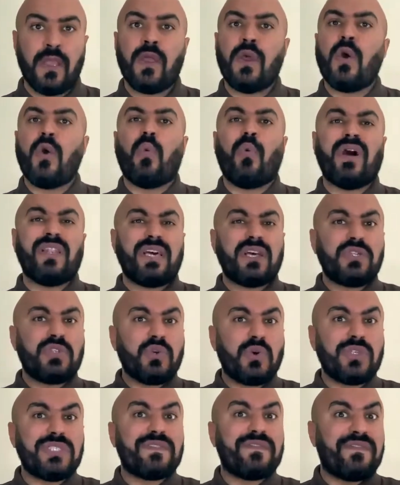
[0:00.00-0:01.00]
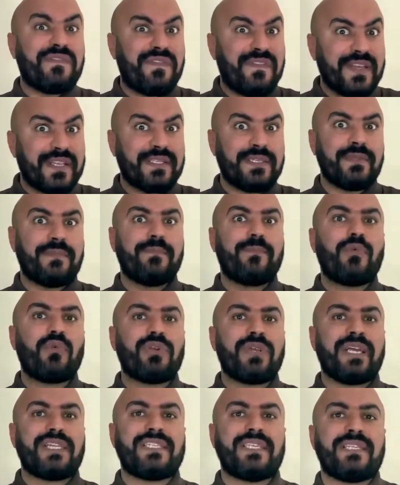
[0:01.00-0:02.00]
What are those fixed
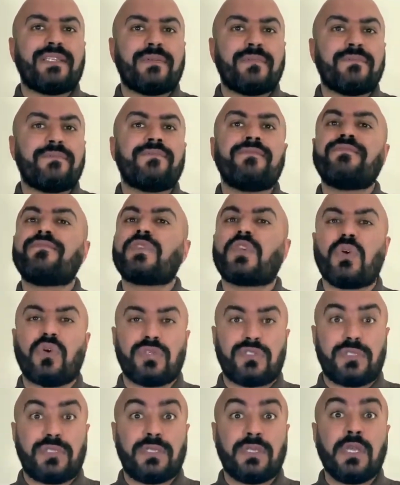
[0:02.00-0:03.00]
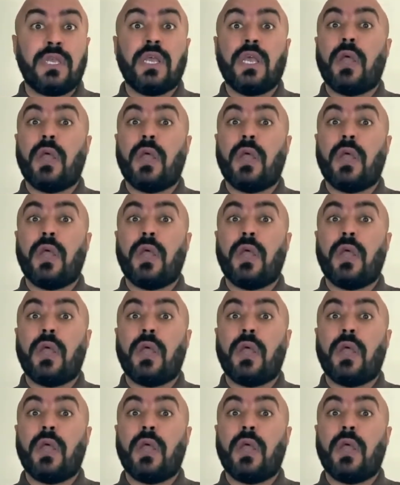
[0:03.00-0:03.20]
production costs?